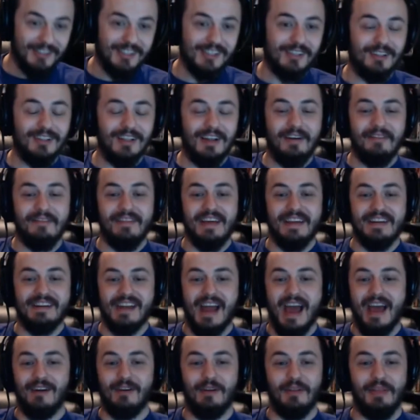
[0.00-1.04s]
love that
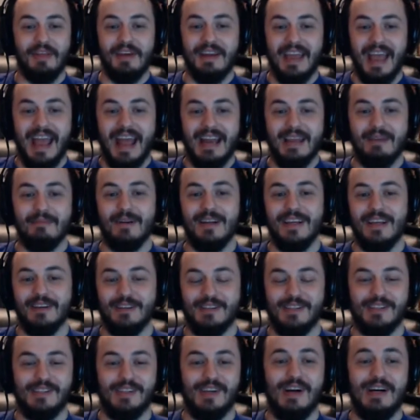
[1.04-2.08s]
I don't think anybody
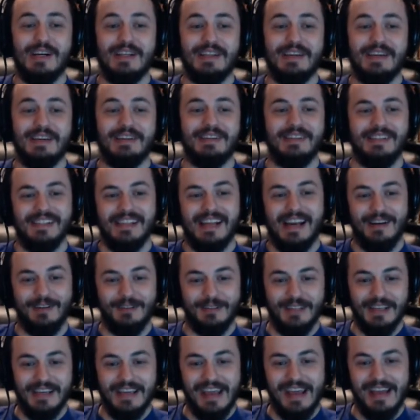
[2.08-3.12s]
else saw this, and I don't
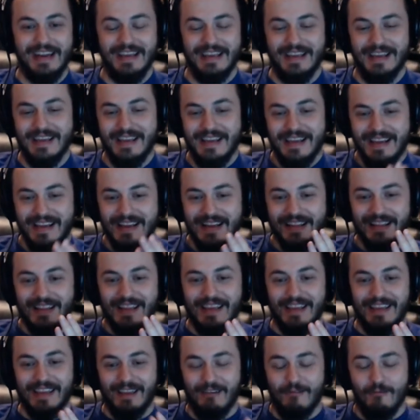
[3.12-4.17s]
think any,
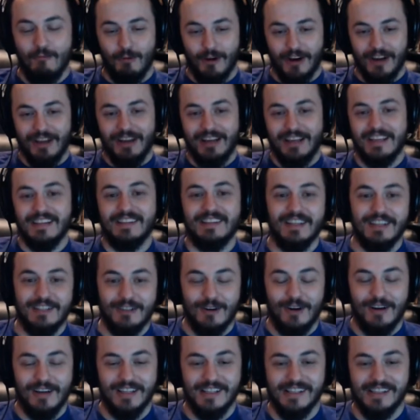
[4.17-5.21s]
like, we're going to continue
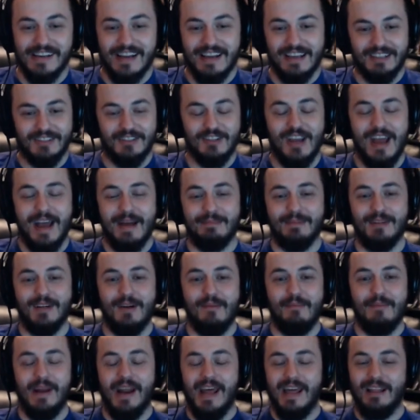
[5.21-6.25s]
on in the next chapter,
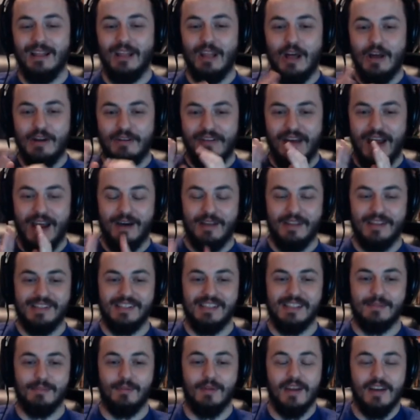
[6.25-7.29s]
but I love how this
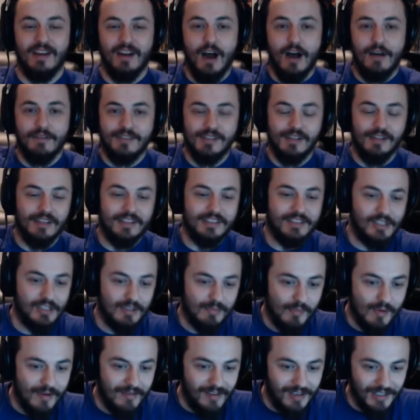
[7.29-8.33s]
is played off. So let's just
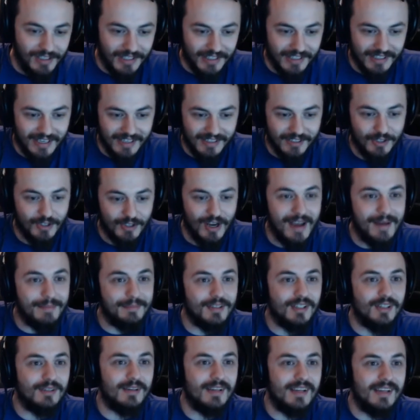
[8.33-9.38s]
move on to the next
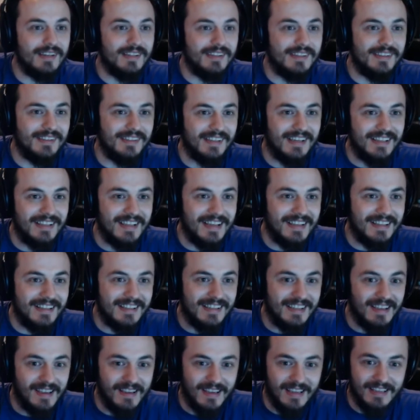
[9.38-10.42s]
chapter, because it
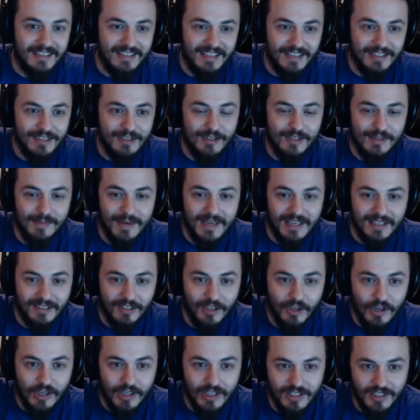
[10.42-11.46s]
continues being
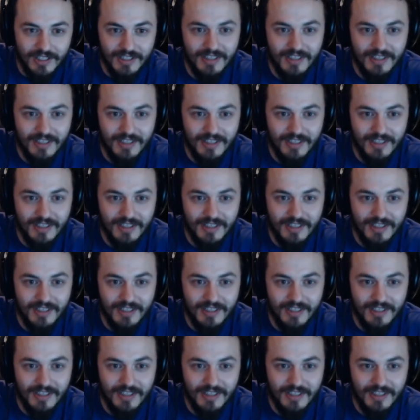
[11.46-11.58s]
good